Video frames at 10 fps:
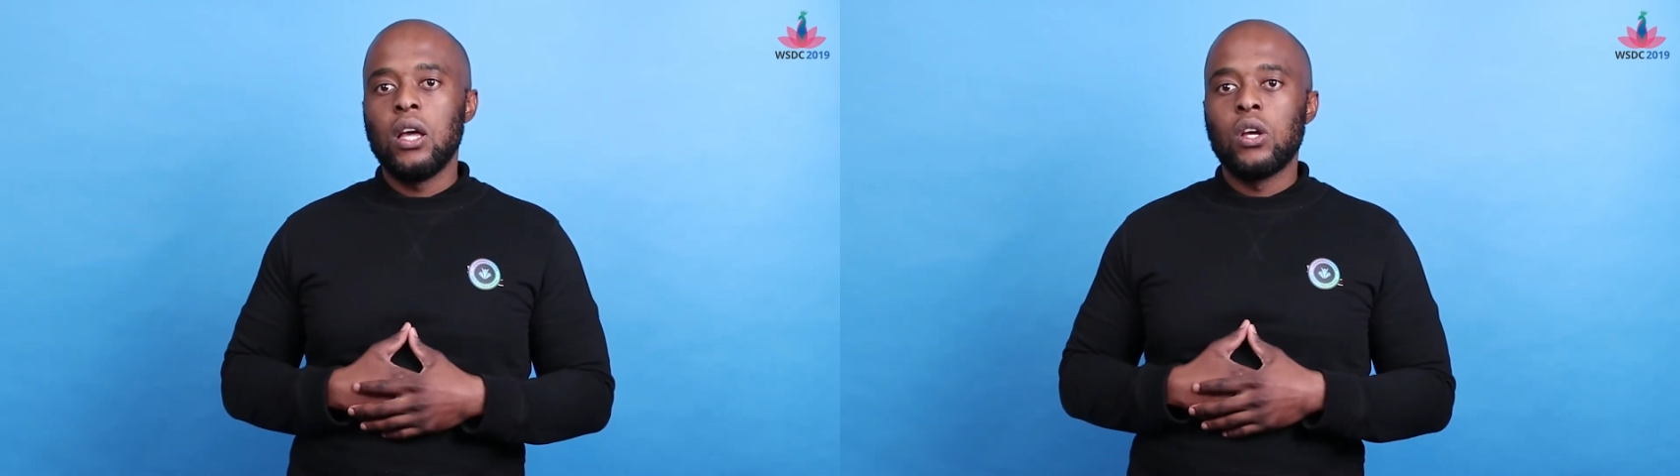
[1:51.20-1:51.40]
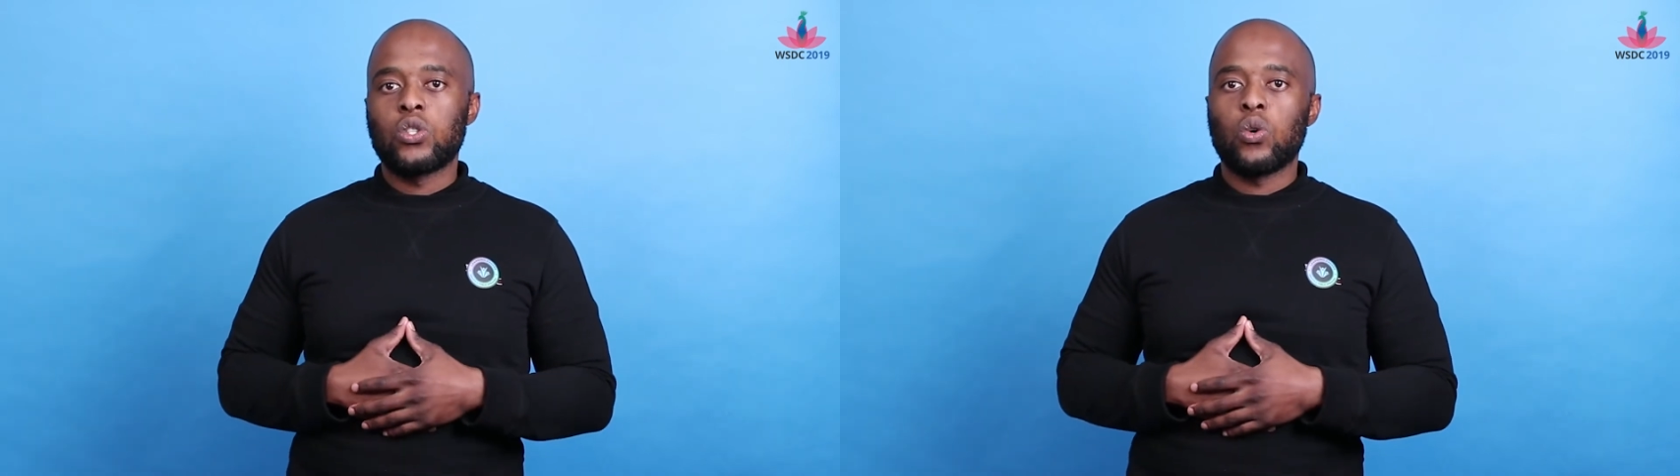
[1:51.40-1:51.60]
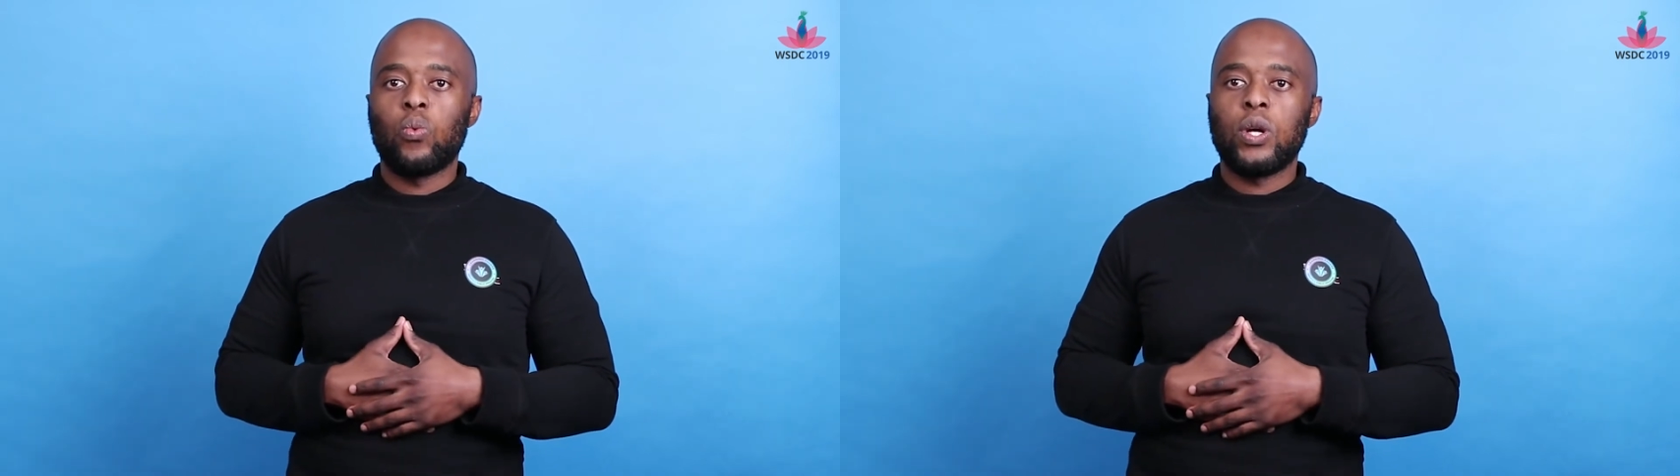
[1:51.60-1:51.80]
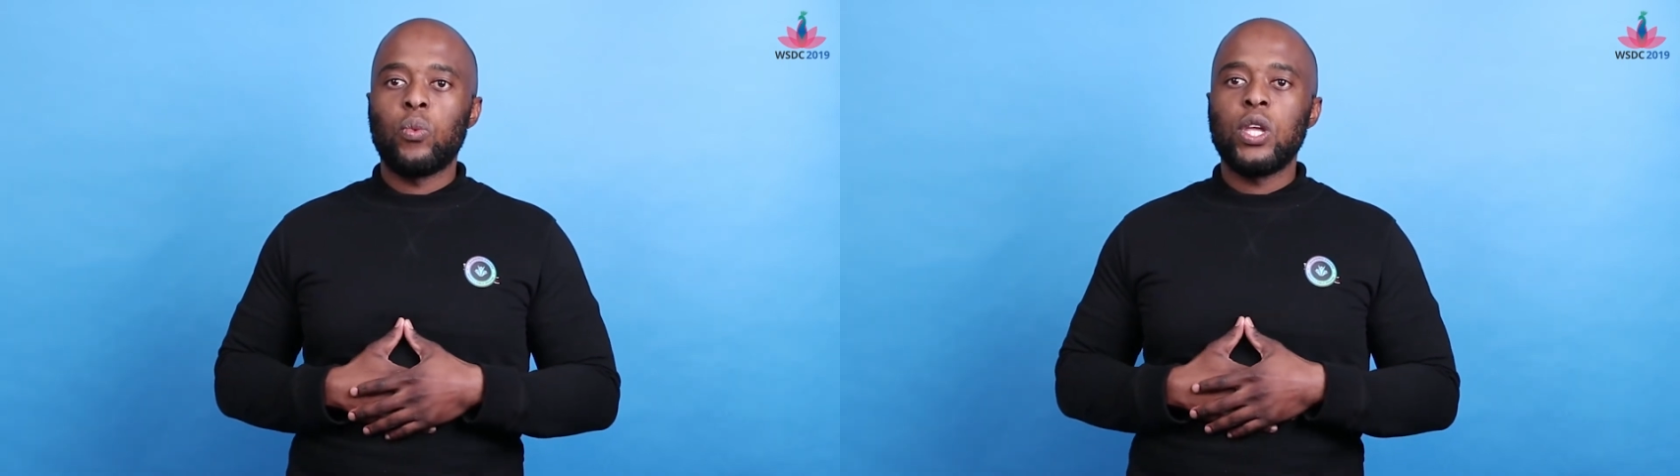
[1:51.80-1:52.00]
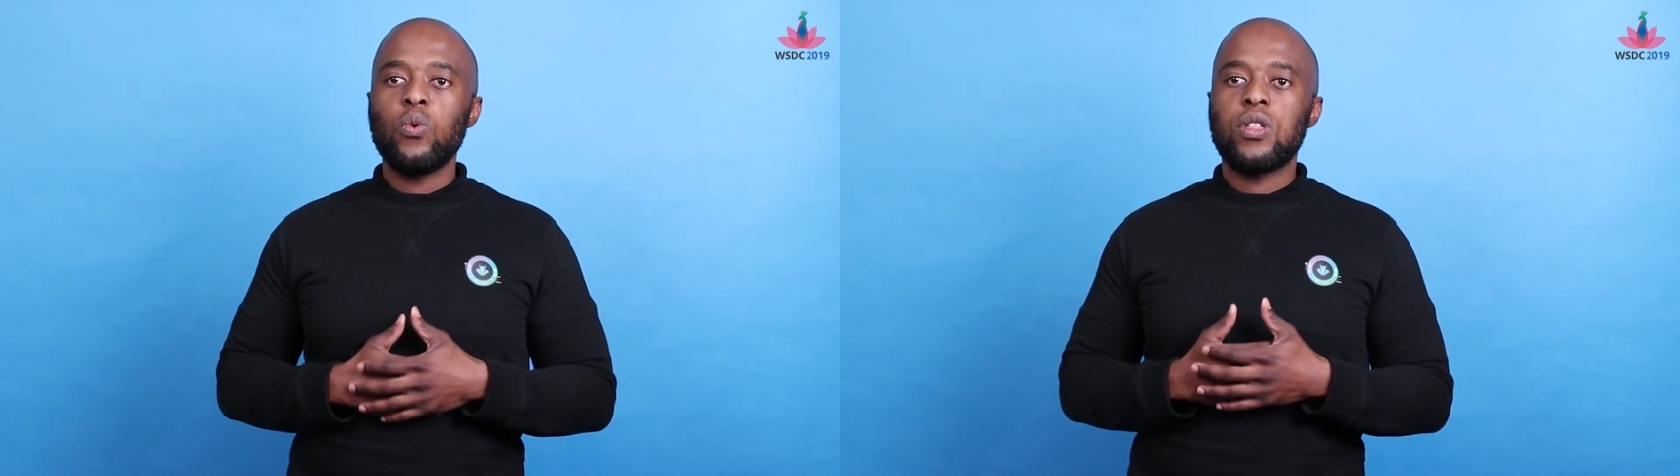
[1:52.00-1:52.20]
So
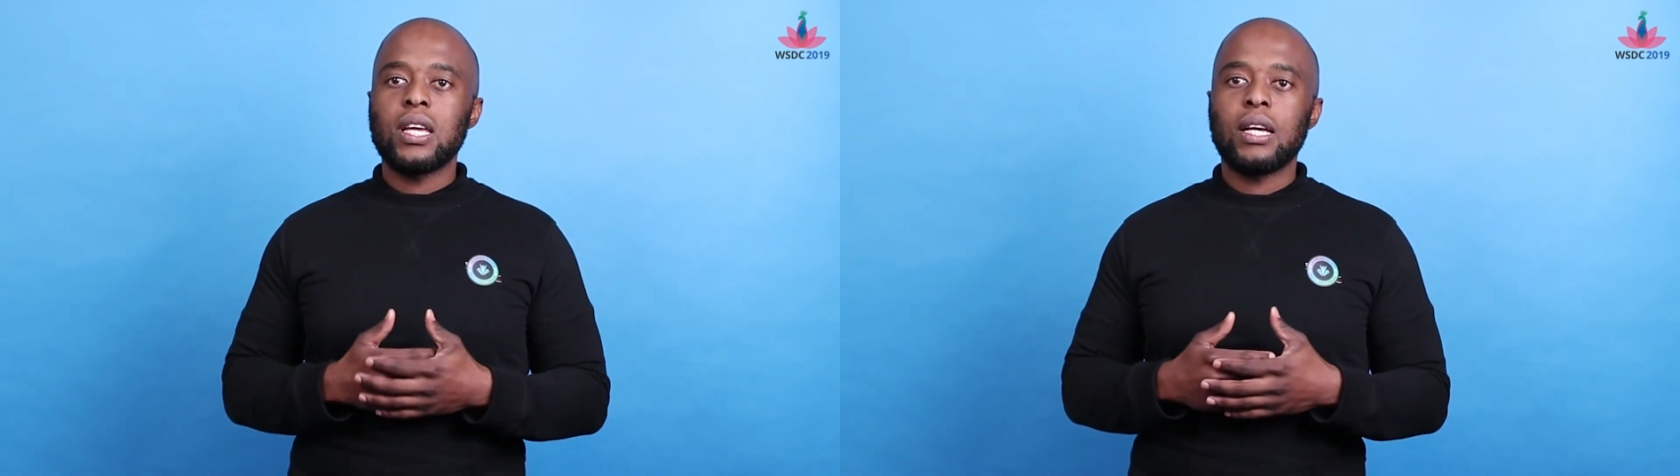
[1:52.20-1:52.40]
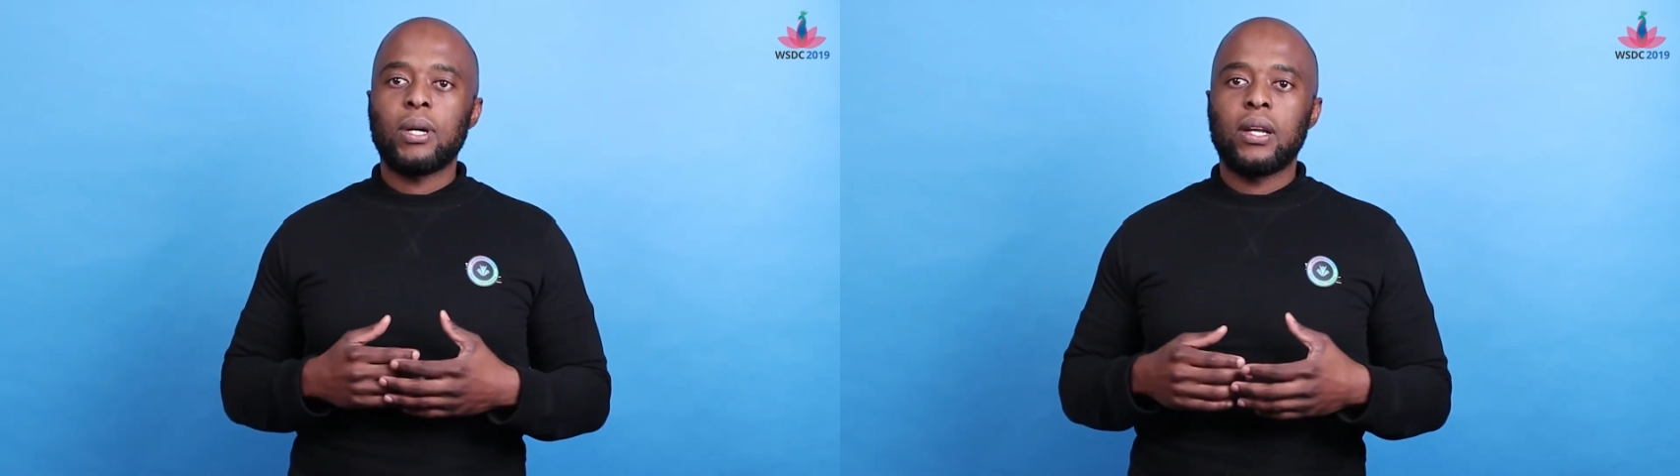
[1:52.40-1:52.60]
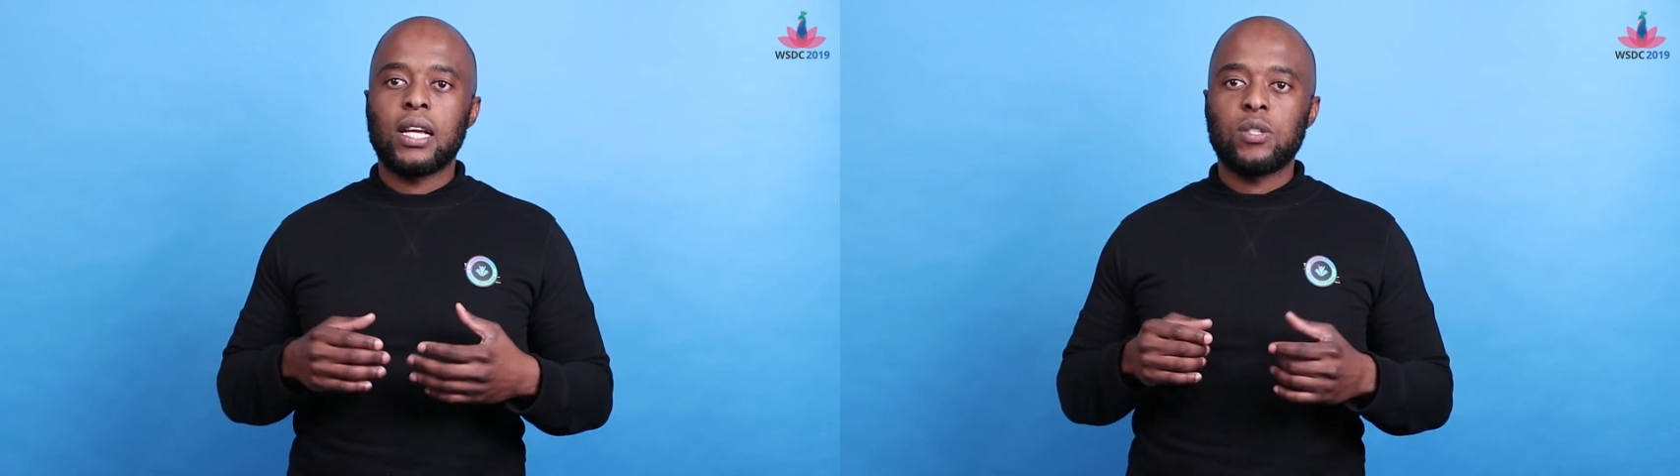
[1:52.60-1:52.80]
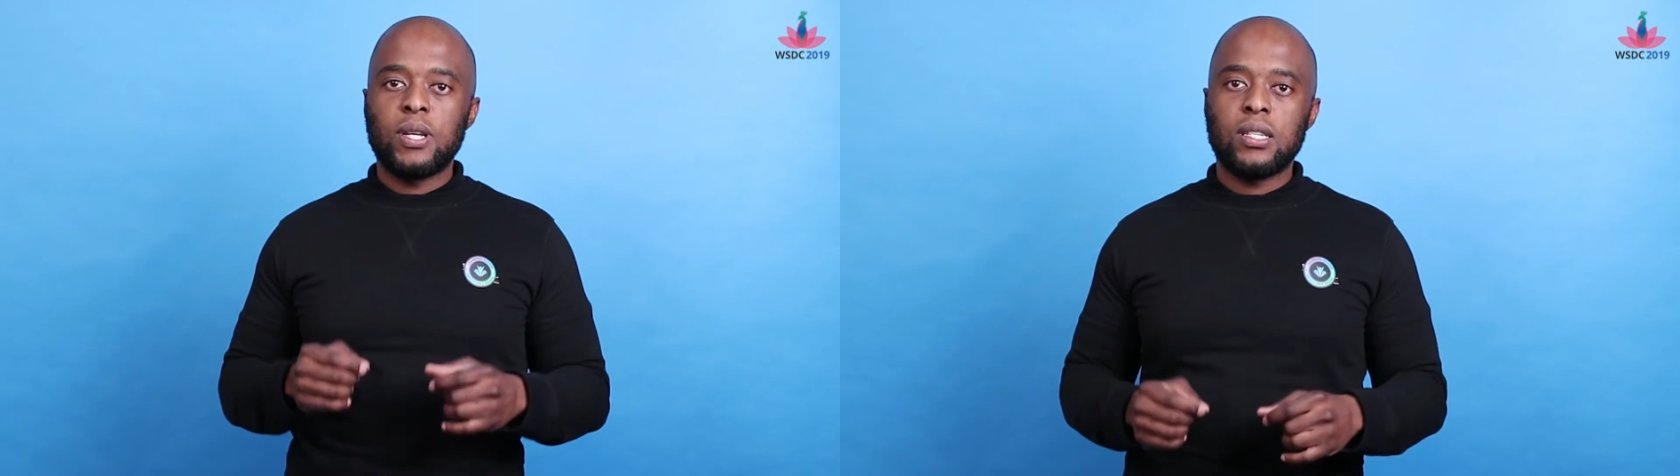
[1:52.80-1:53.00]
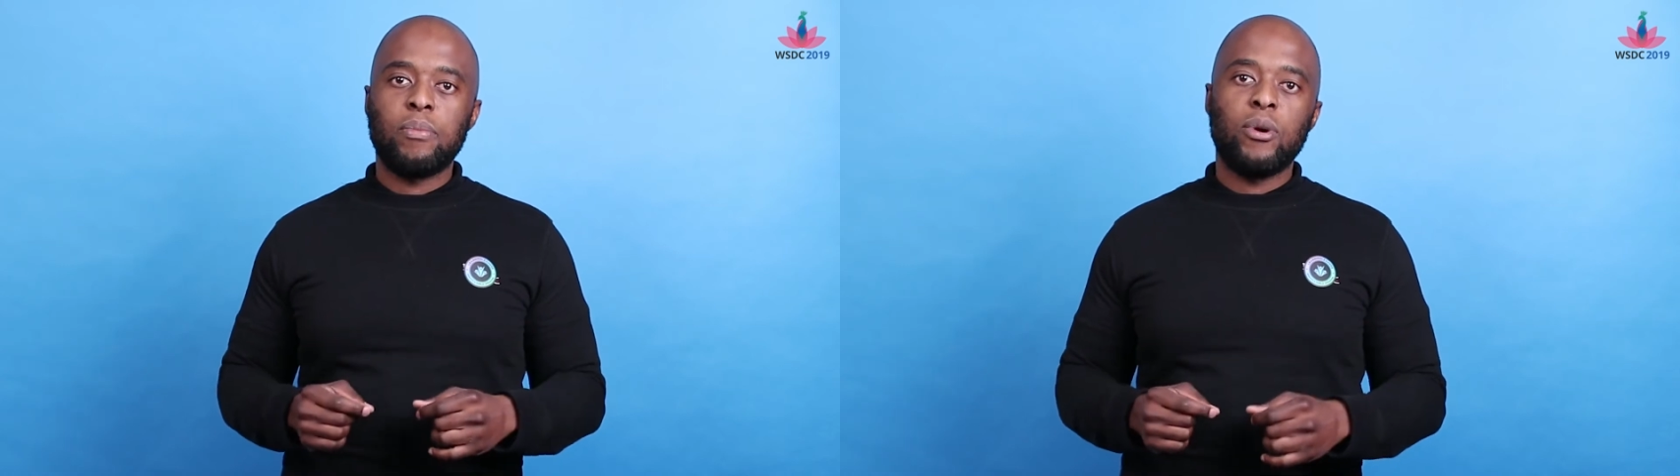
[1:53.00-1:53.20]
when you think about an
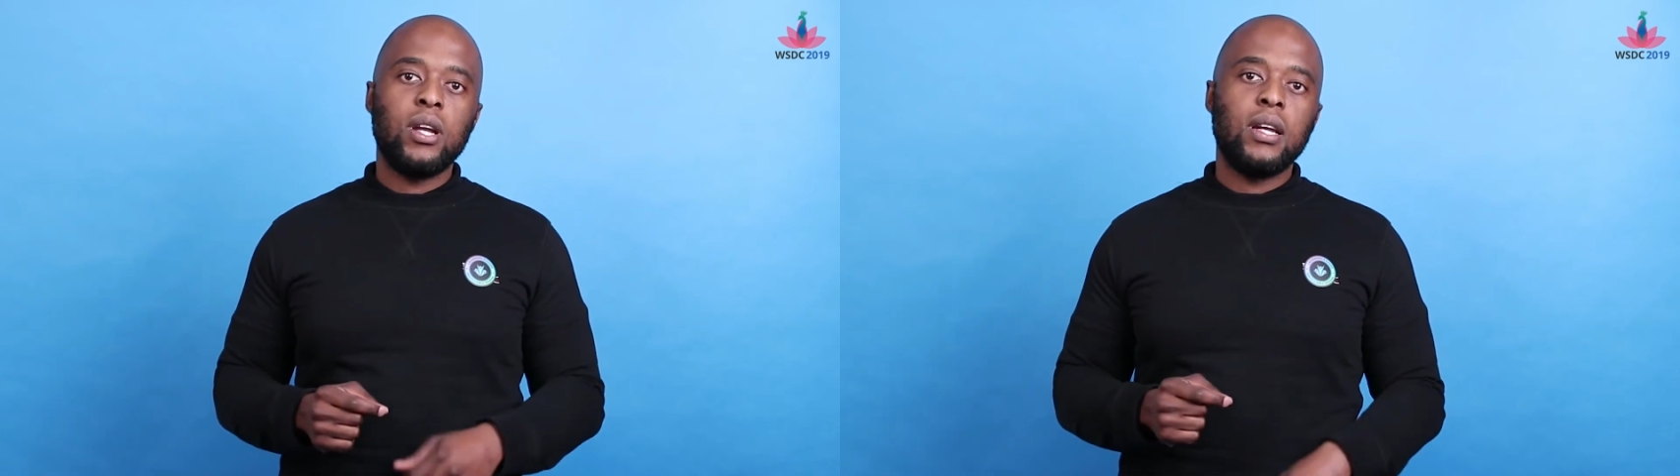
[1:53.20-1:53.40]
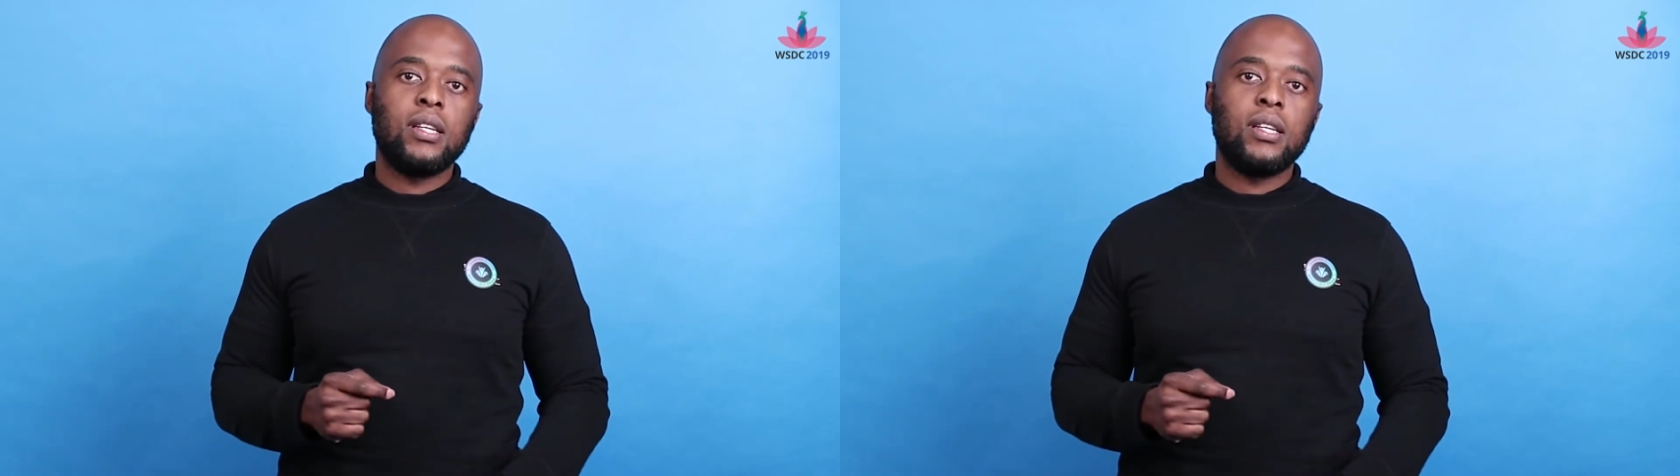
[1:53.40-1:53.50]
explicit burden,